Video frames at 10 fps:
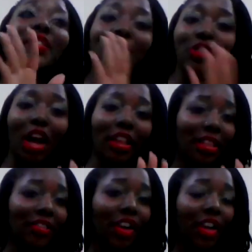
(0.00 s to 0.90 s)
to stalk
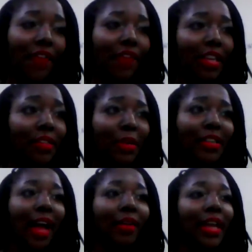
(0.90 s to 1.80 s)
this girl on Facebook
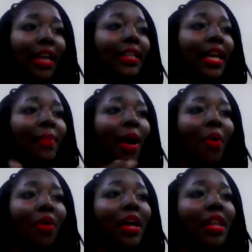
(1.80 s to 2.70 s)
because I was like, damn, I
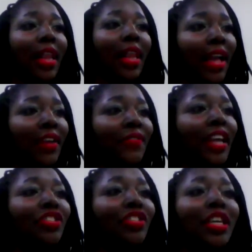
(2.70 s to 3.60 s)
want her life.
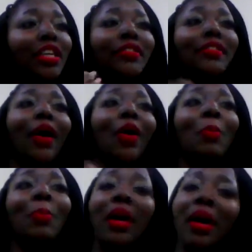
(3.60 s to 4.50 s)
Like she is
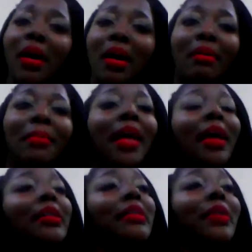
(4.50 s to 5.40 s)
so bomb.
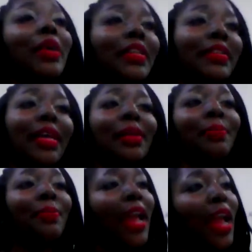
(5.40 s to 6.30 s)
This girl is
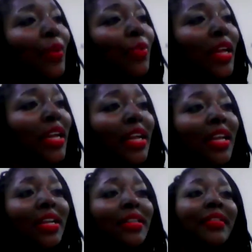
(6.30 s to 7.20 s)
getting
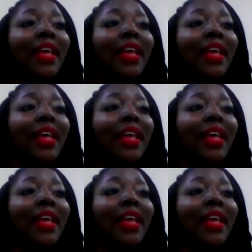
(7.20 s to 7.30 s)
married.